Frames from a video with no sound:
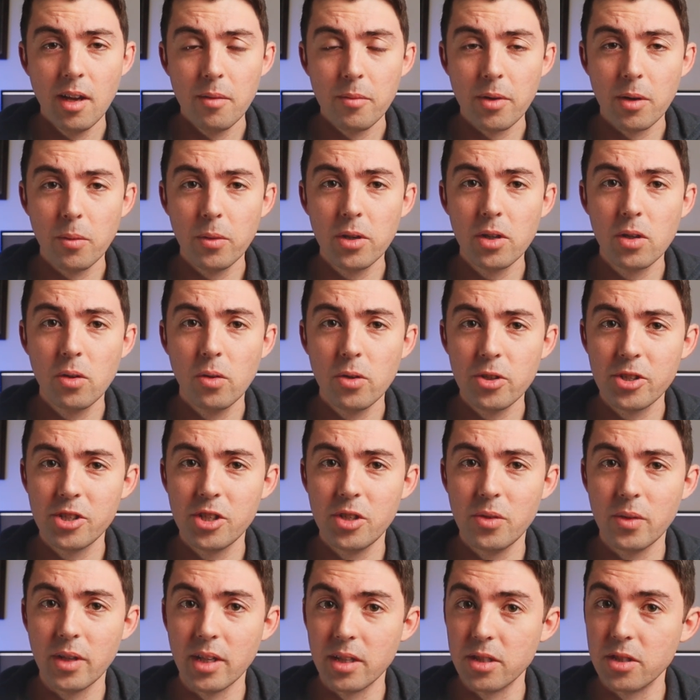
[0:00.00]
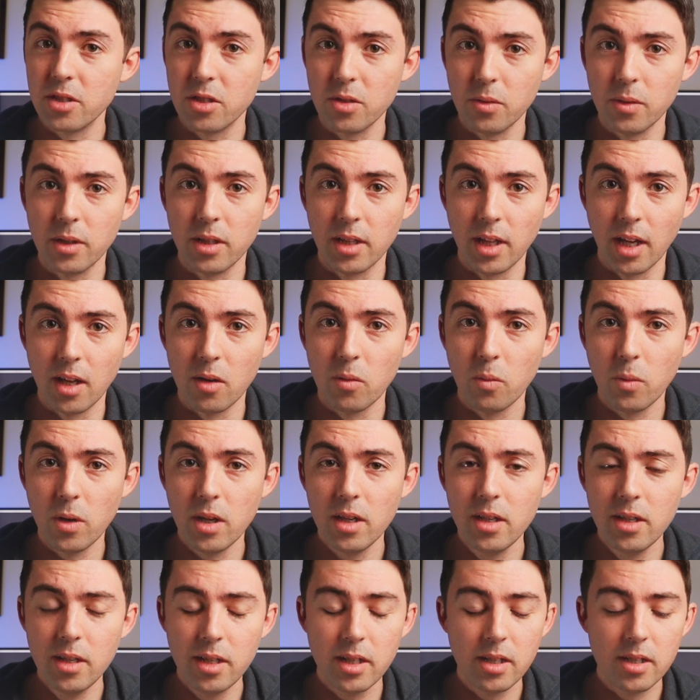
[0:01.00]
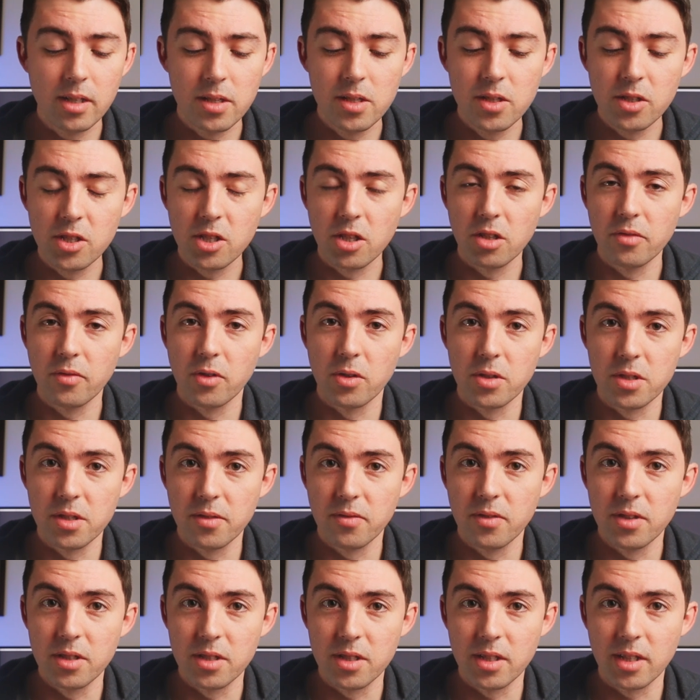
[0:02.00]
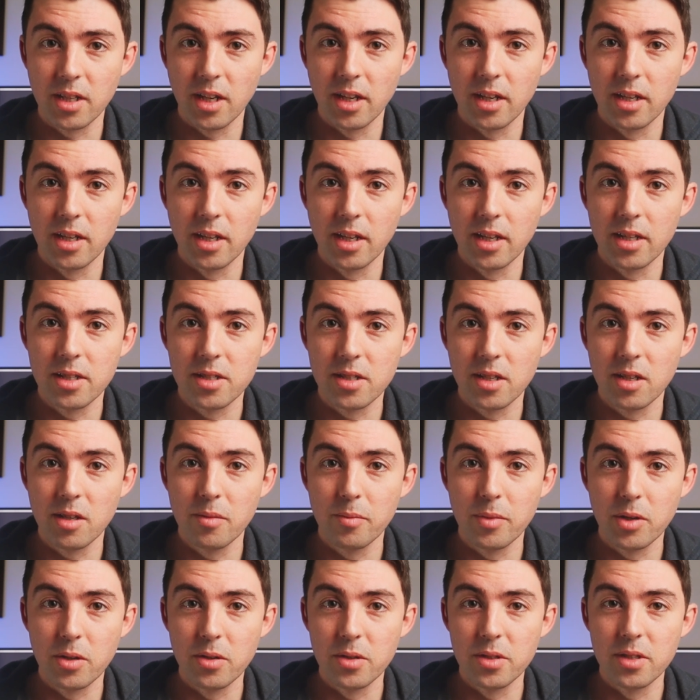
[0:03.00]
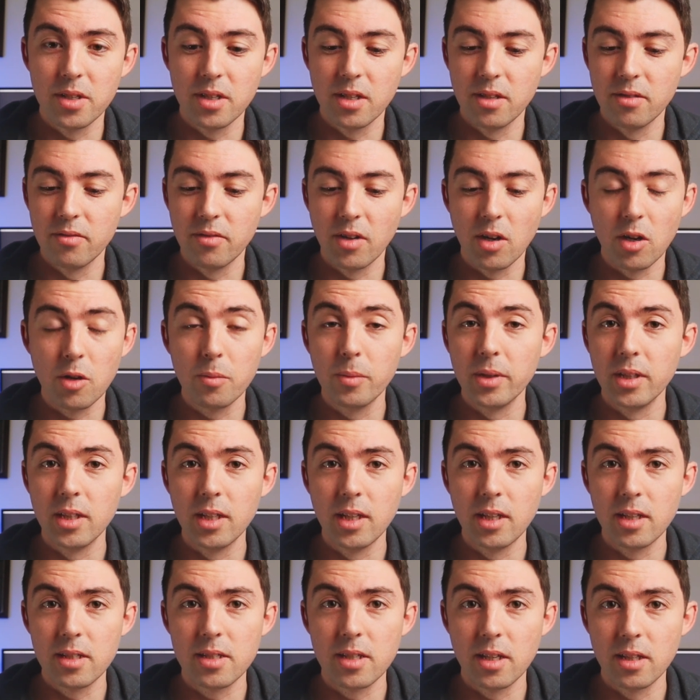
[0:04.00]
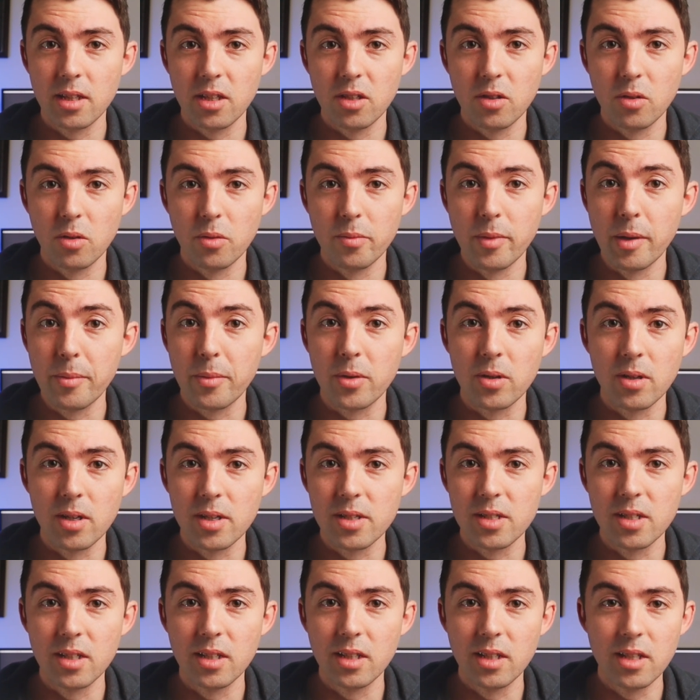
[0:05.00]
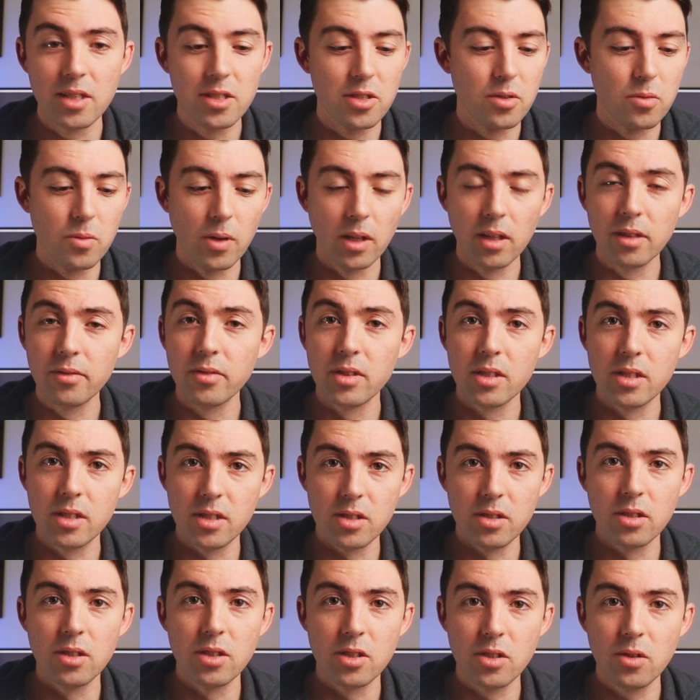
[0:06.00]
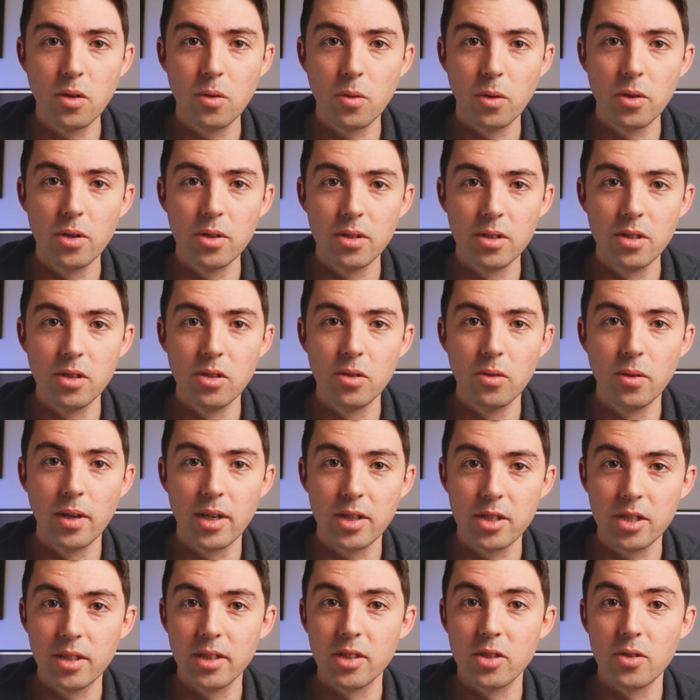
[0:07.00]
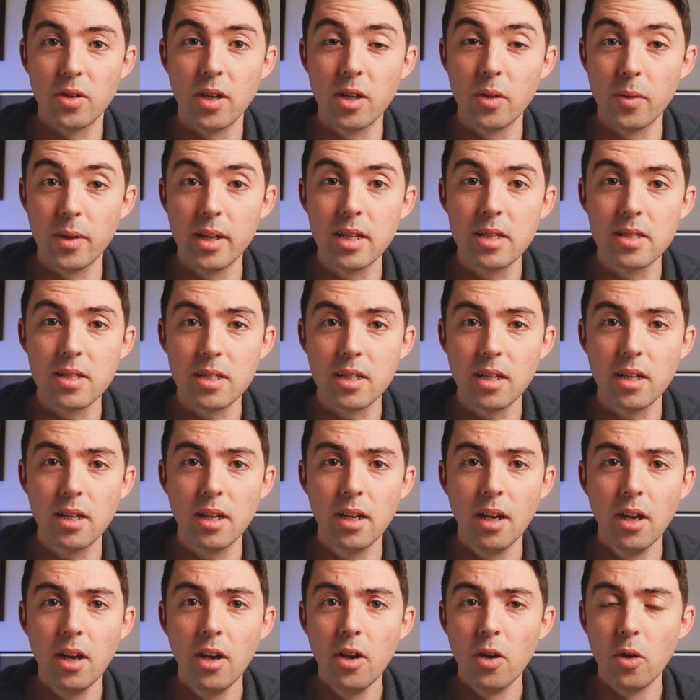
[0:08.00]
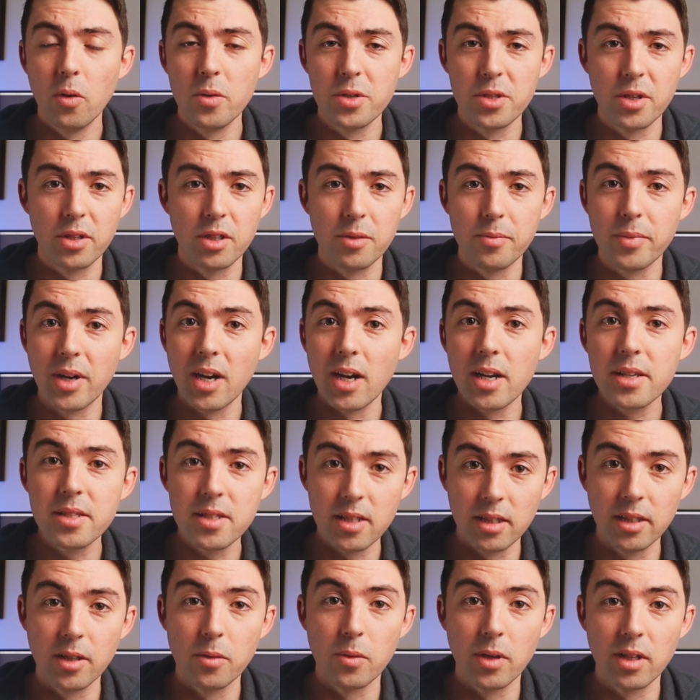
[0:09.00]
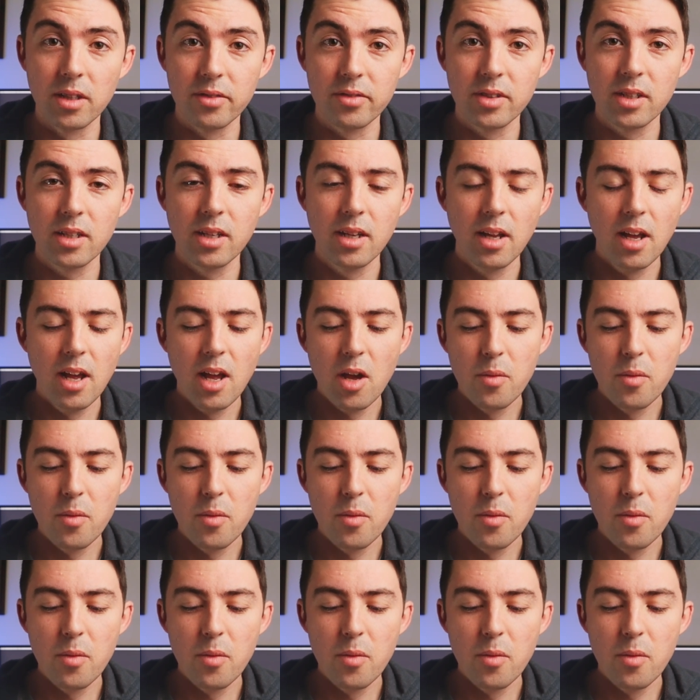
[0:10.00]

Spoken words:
But I want to caution you against doing that. One, it doesn't show a very sophisticated answer because invariably the essay that you're memorizing isn't relevant to the quote that you're actually trying to answer or is only passingly relevant.